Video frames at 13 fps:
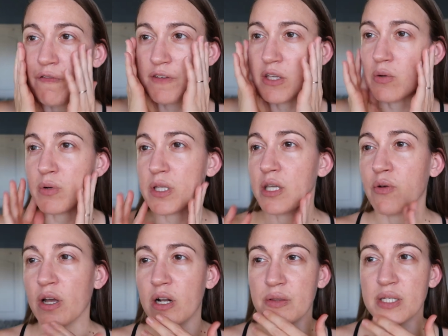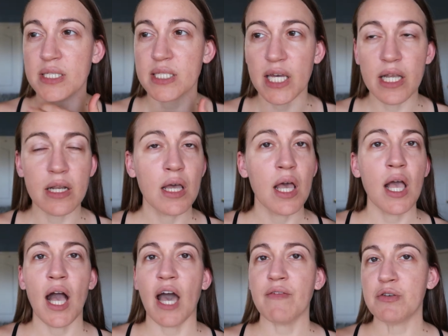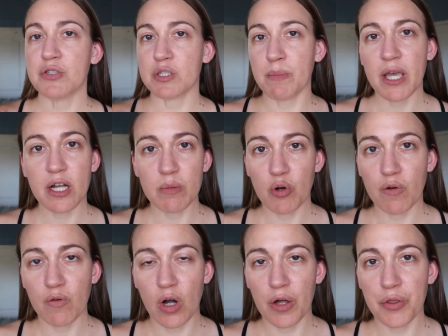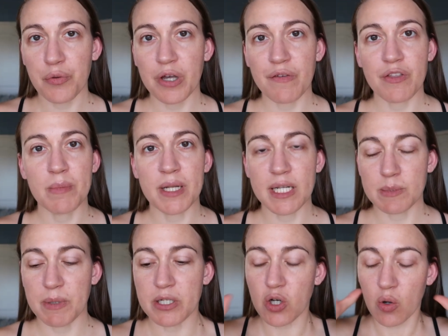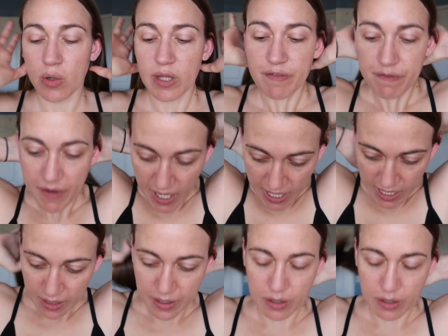feel really great on the skin. I've used makeup over all three of them and it's been totally fine.